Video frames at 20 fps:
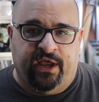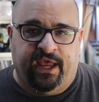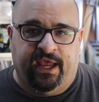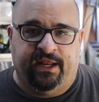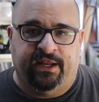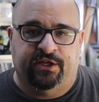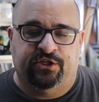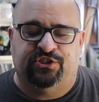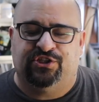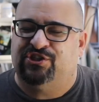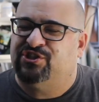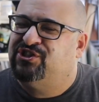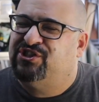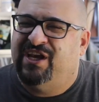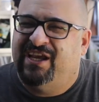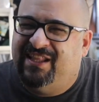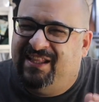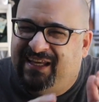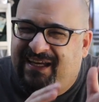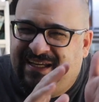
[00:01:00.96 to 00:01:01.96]
ahead and just
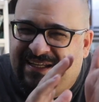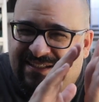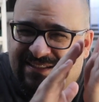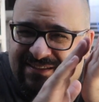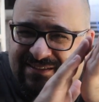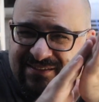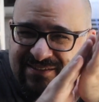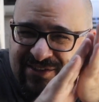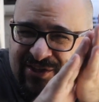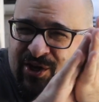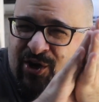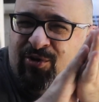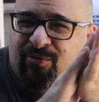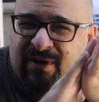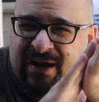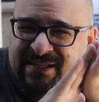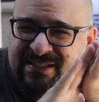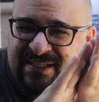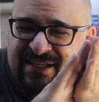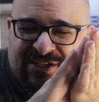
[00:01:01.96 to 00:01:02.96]
gently
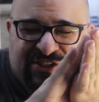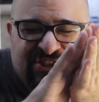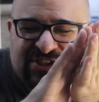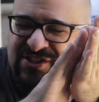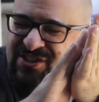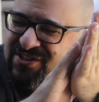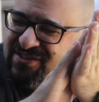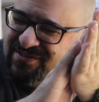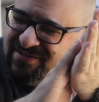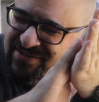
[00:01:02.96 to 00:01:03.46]
caress it. Just,